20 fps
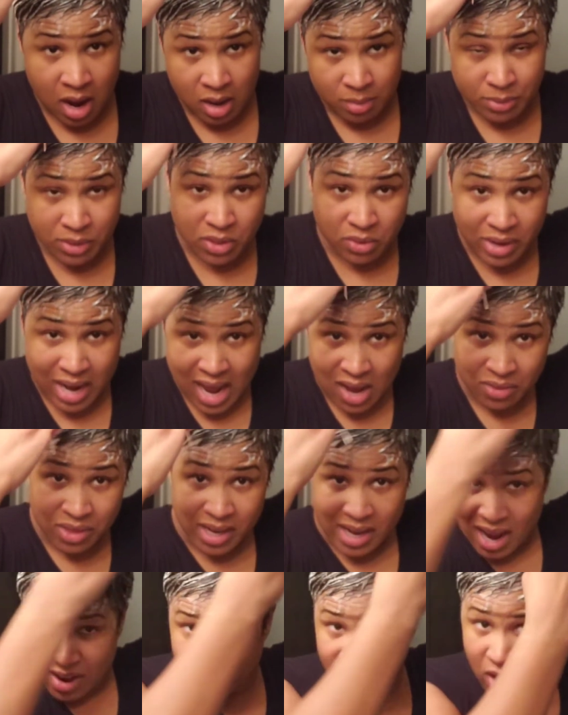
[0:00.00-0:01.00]
So now
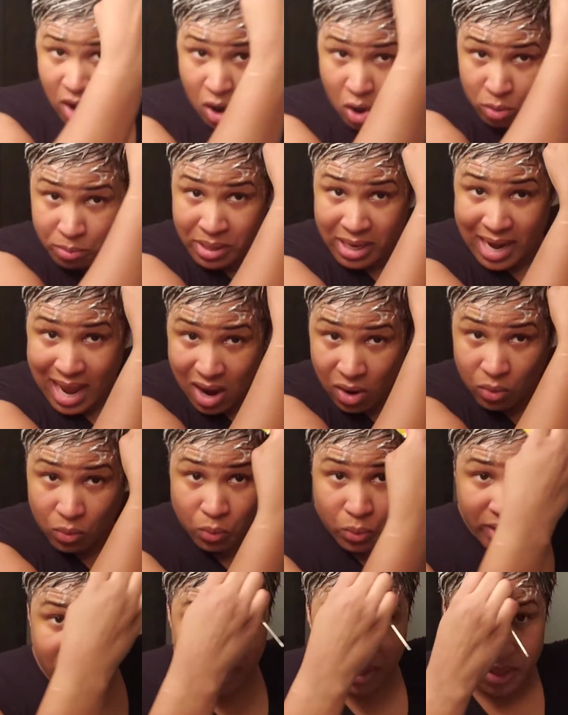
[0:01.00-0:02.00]
that I've combed it
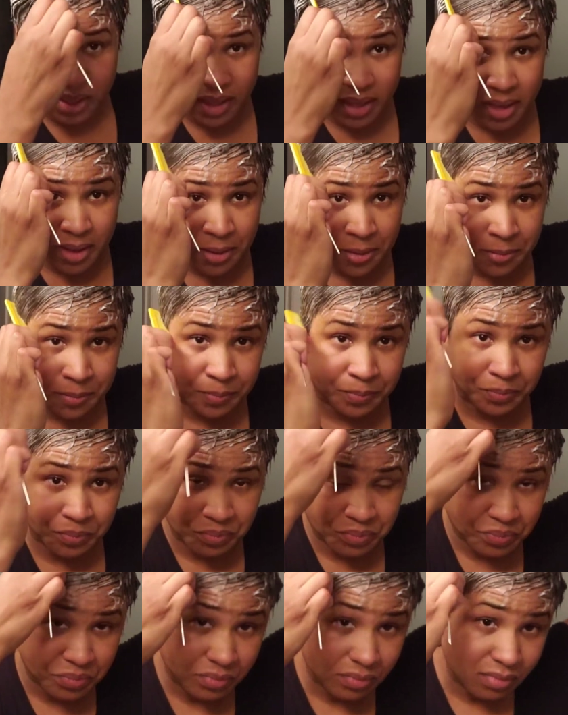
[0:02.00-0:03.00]
out with
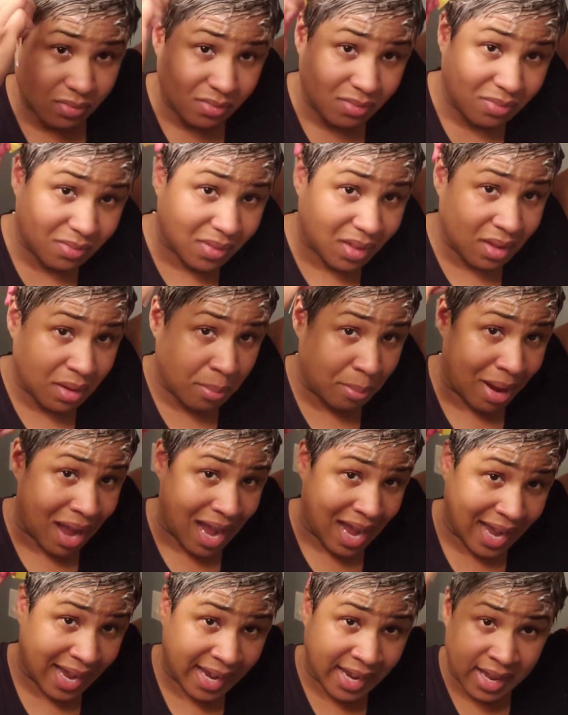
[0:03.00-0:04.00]

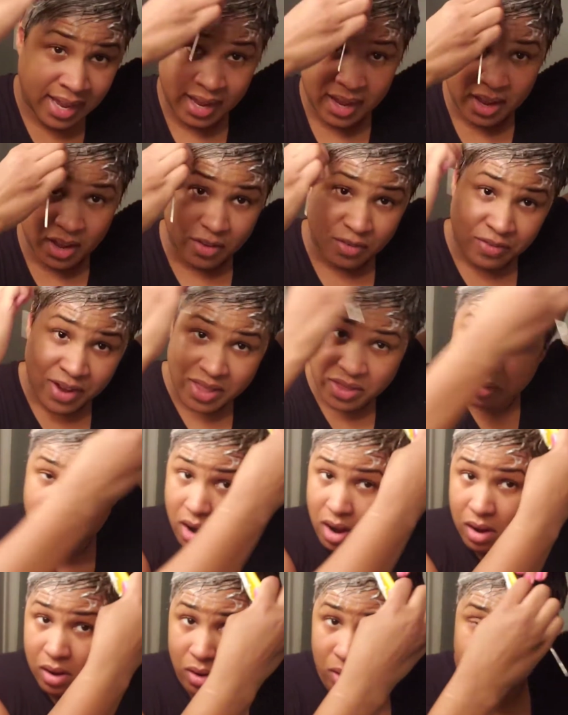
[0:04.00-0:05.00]
my feather
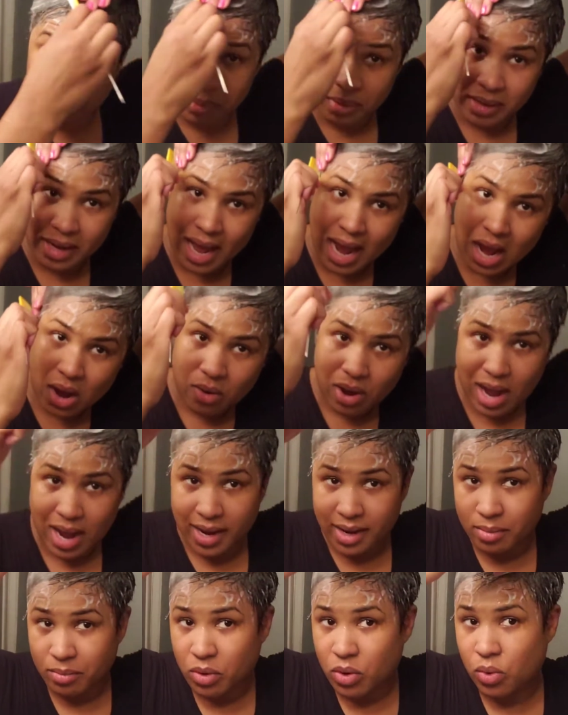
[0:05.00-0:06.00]
comb, now
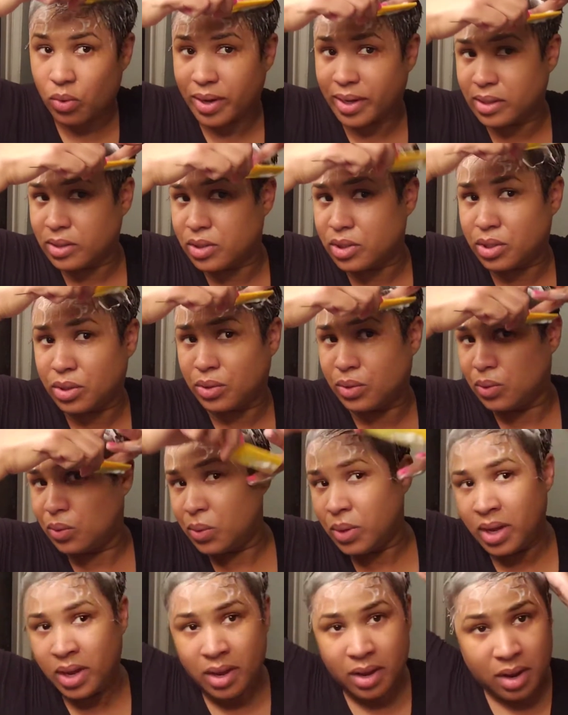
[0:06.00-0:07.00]
I am going to